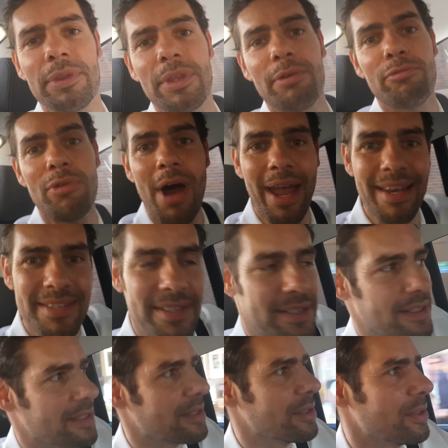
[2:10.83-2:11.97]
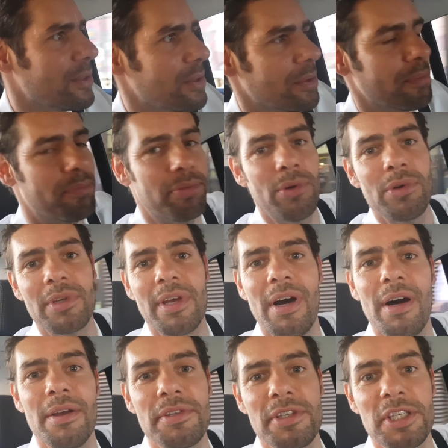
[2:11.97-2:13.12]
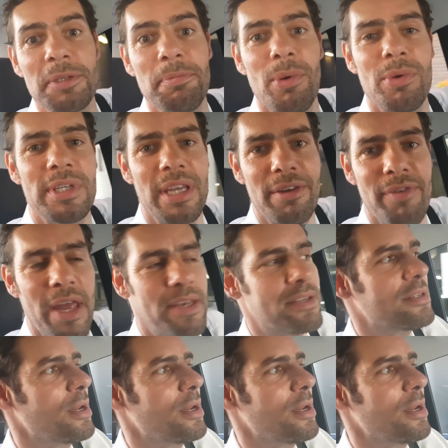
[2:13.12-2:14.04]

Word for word: the rights to broadcast sporting events.